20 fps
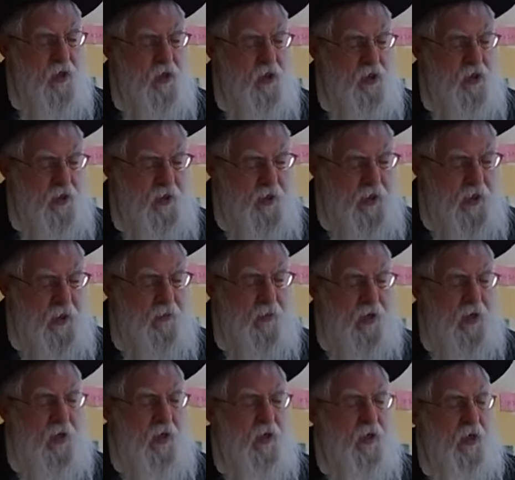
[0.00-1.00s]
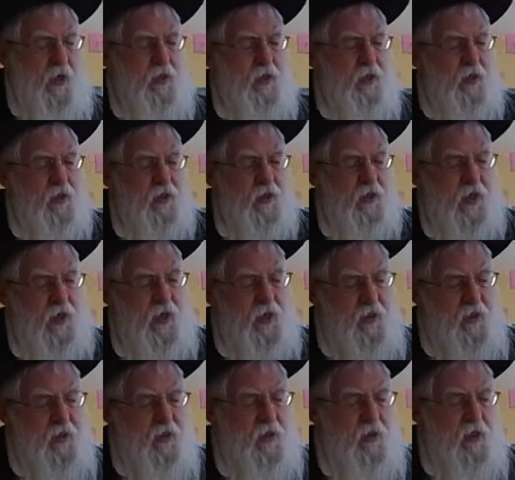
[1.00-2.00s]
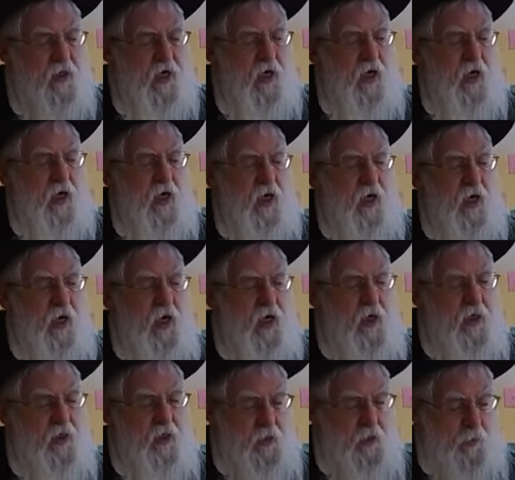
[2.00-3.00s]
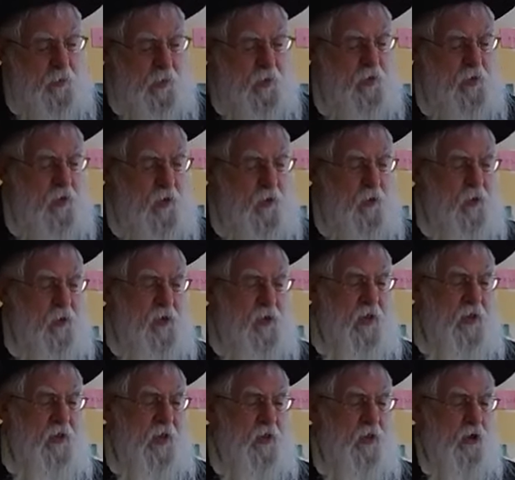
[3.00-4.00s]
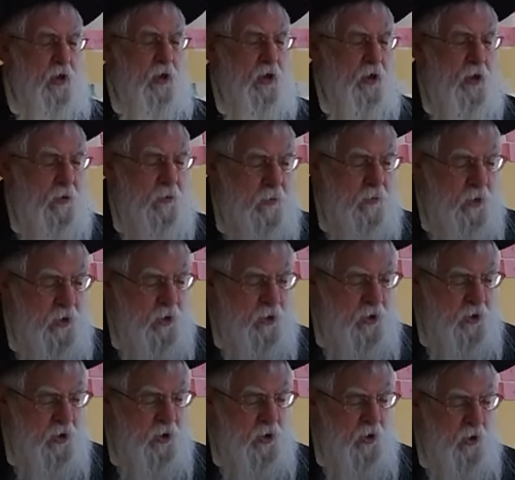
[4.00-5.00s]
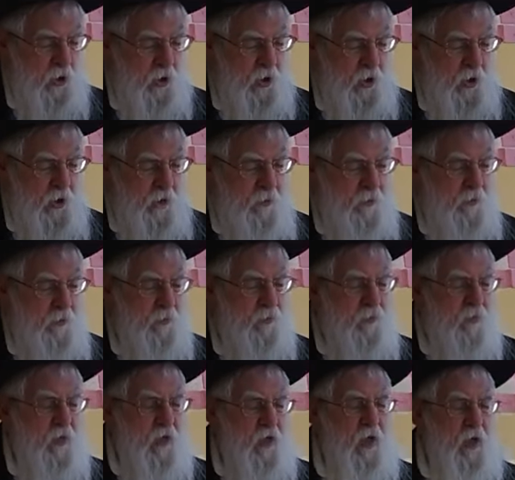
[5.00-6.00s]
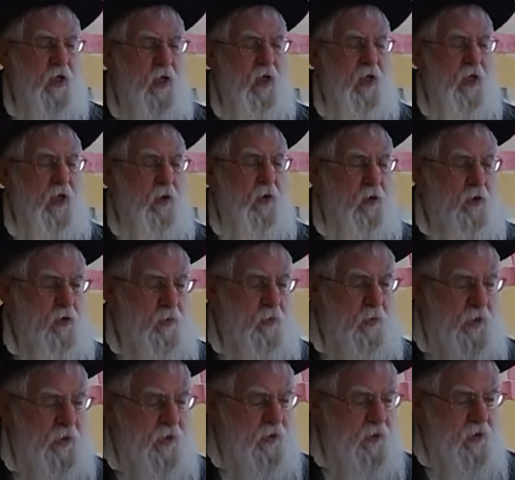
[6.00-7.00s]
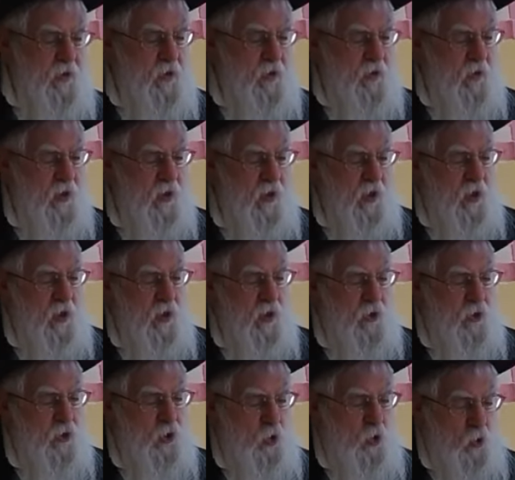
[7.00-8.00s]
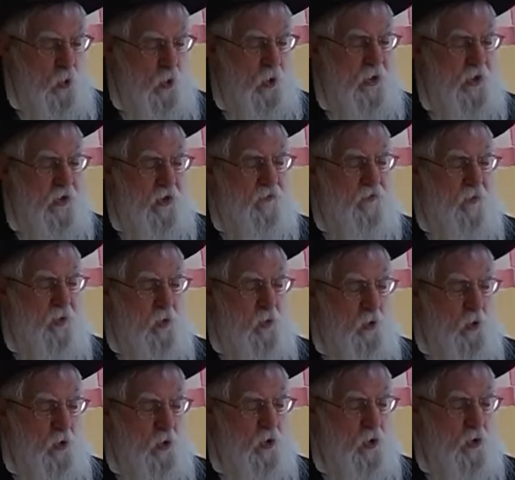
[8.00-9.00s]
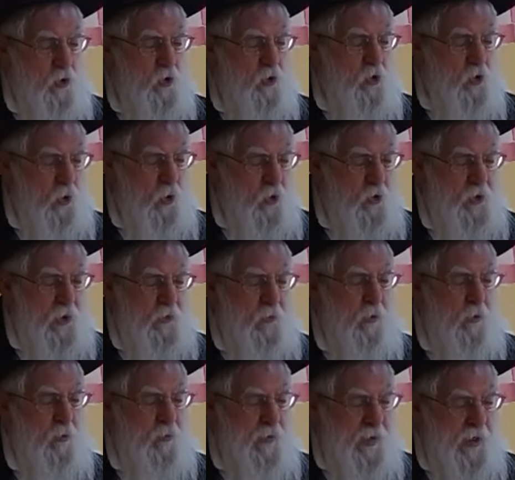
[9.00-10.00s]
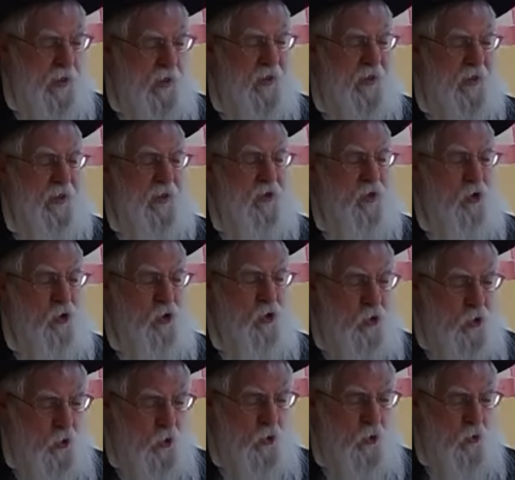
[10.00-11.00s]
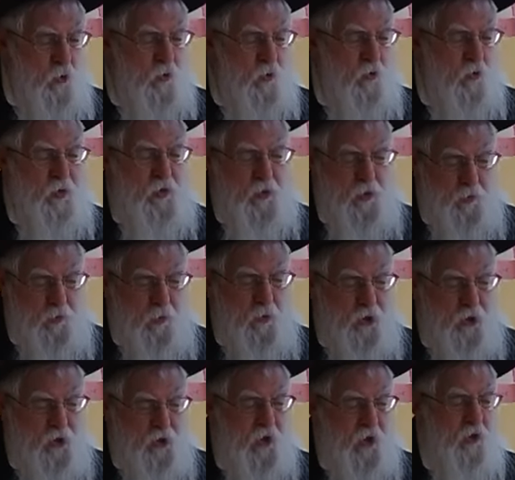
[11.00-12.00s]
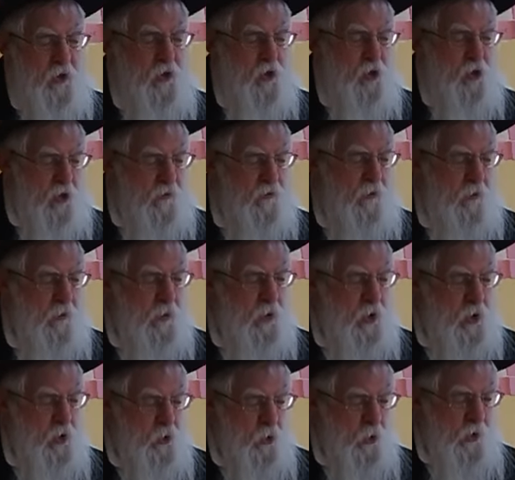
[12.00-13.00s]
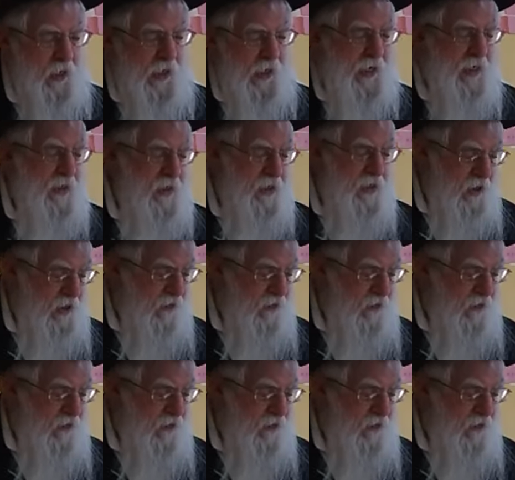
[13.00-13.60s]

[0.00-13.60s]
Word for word: Shenemar, as it says, is a passage which says, Adoni Moshe Kloim, which means Destroy them from the world because those that rebel against you, which is Moshe, deserve to be destroyed as